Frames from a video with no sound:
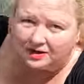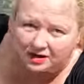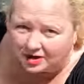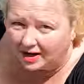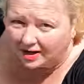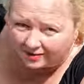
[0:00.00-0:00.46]
and
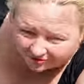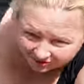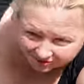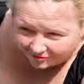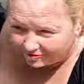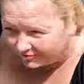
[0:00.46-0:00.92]
then you got
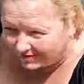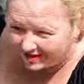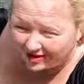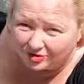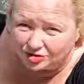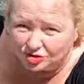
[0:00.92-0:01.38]
to
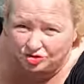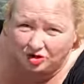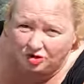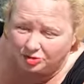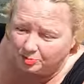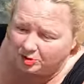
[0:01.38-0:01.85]
you know,
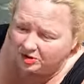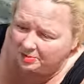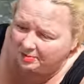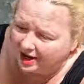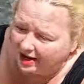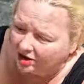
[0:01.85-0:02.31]
struggle to put
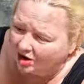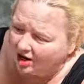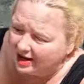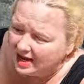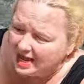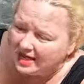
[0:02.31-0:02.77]
them back
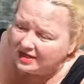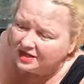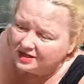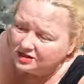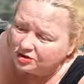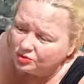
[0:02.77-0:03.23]
on.
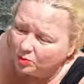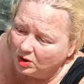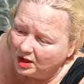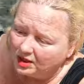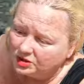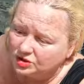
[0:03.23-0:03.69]
This
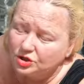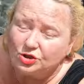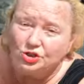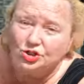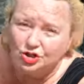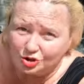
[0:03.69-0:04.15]
was
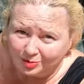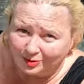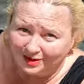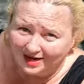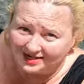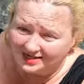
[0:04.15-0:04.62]

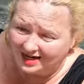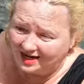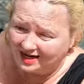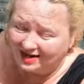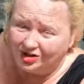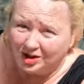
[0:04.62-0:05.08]
super
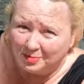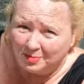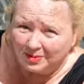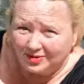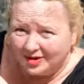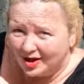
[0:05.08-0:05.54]
easy. Clip,
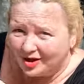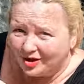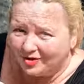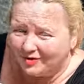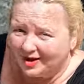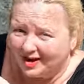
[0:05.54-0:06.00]

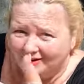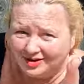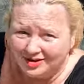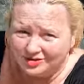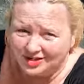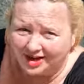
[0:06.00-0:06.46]
you're in.
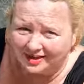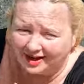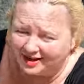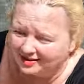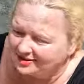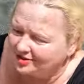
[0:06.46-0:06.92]
You saw
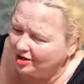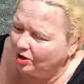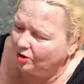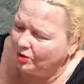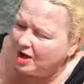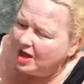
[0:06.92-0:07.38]
that.
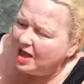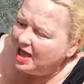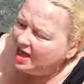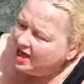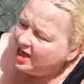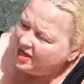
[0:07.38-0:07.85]
So
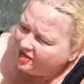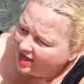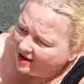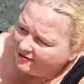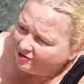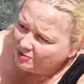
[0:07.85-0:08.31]

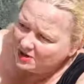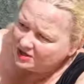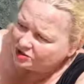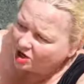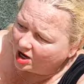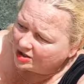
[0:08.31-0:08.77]
that for me
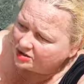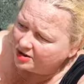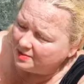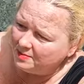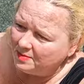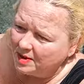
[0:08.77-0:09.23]
is
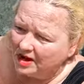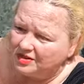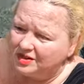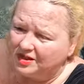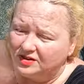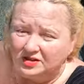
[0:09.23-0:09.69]
awesome. I
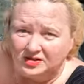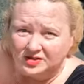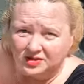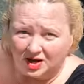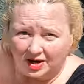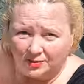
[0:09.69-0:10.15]
think the
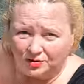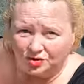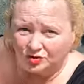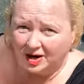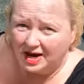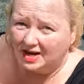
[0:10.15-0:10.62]
design was
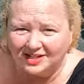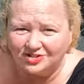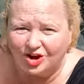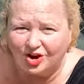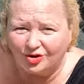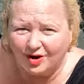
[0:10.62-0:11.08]
great. It's
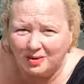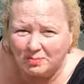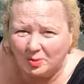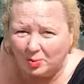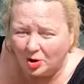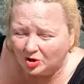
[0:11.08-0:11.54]
got great
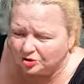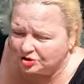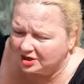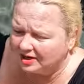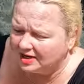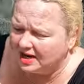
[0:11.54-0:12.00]

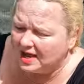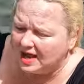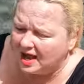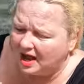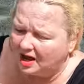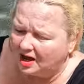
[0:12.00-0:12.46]
propulsion.
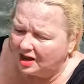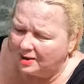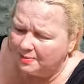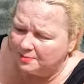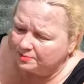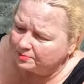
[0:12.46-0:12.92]

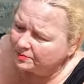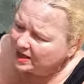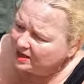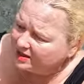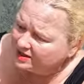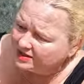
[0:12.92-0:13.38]
Um,
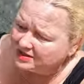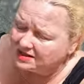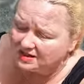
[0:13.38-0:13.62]
this